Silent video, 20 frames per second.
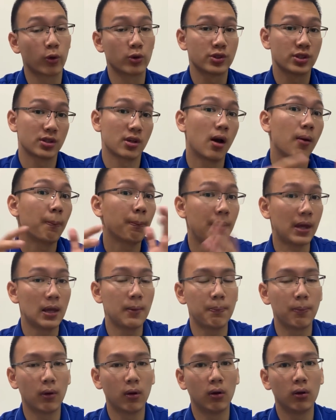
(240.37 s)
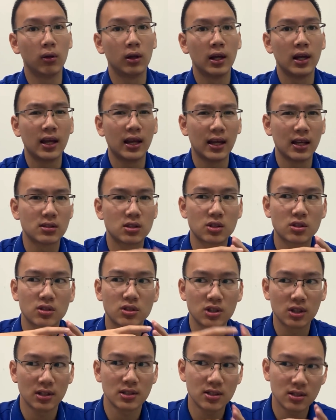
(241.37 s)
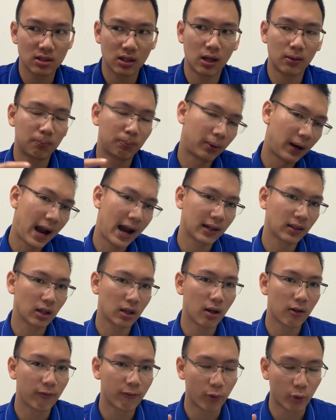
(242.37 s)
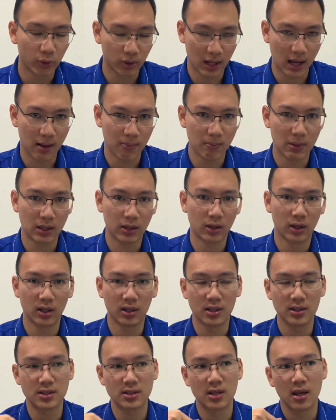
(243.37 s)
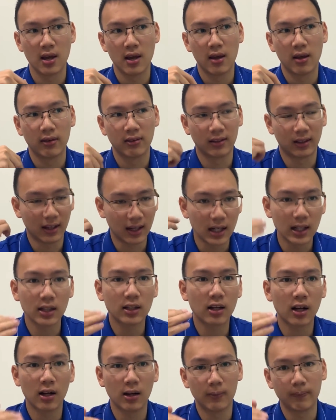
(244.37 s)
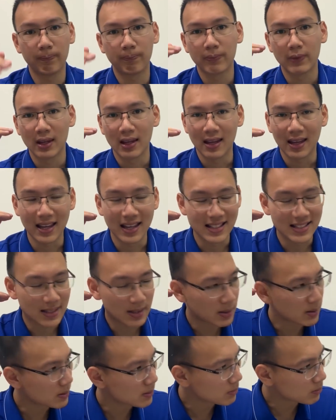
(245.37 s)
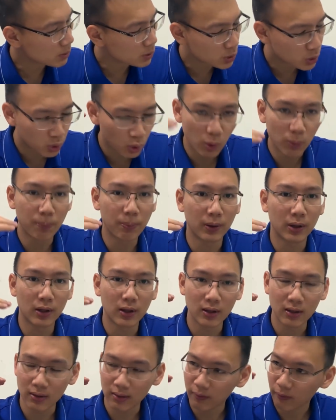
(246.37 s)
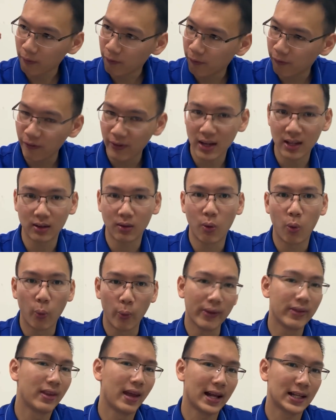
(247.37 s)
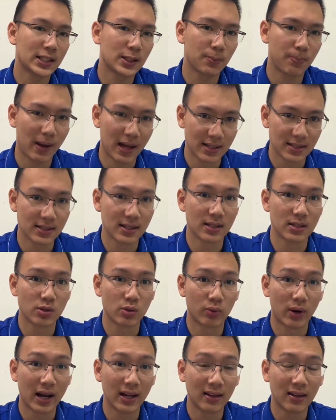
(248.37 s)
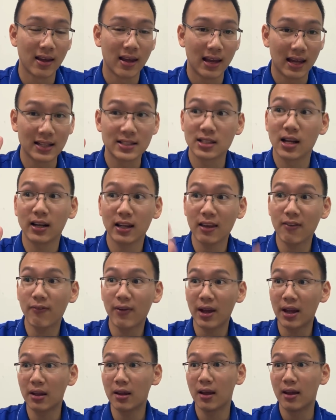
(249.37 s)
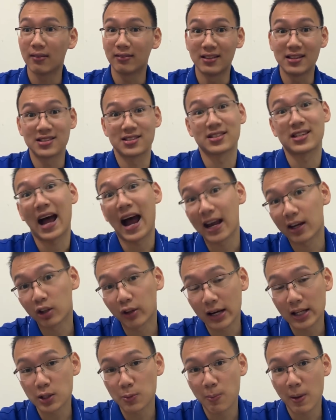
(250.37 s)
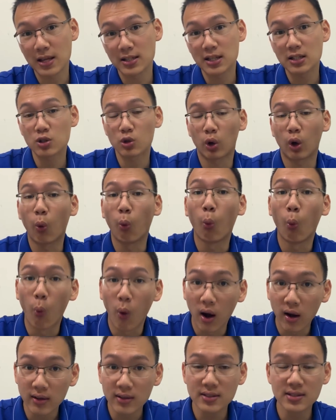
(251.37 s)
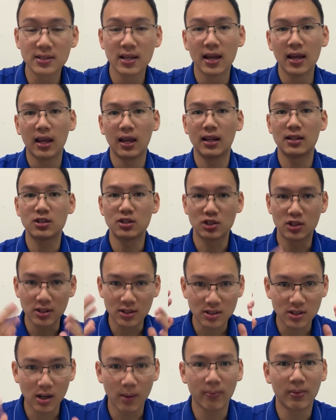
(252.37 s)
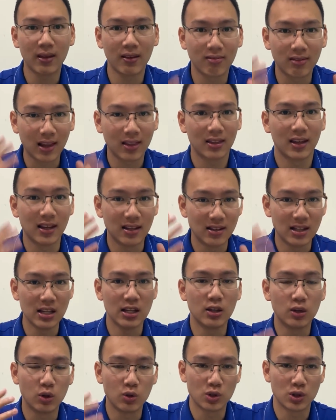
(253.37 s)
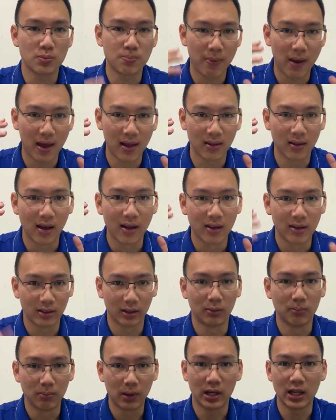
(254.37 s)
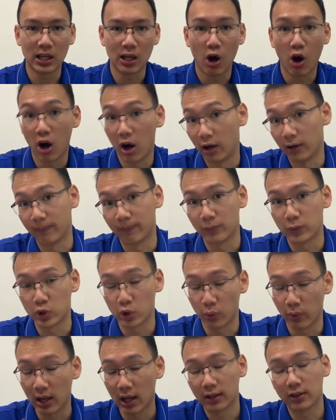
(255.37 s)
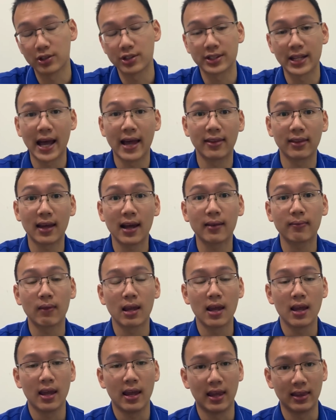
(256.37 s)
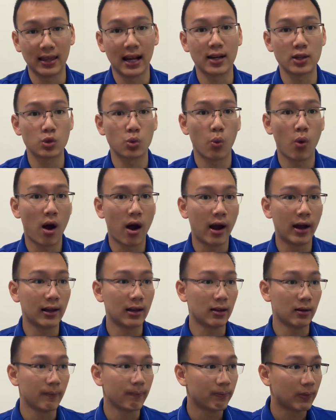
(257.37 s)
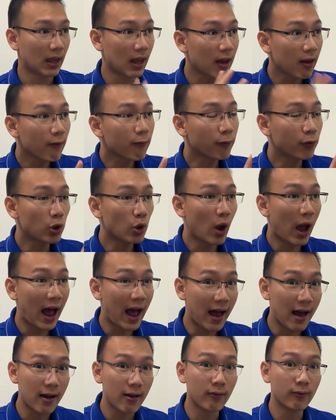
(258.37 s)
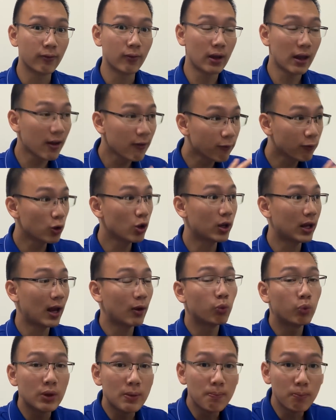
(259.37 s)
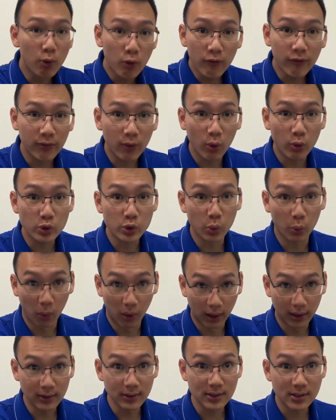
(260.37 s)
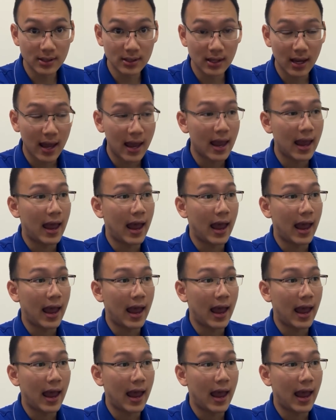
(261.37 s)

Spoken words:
for some people, it's just not practical for them because their income is super fit with the expenses, right? It's not even desire expenses or wants, it's just something that they need to spend their money on. So we understand that, and that is why if you can remove those wants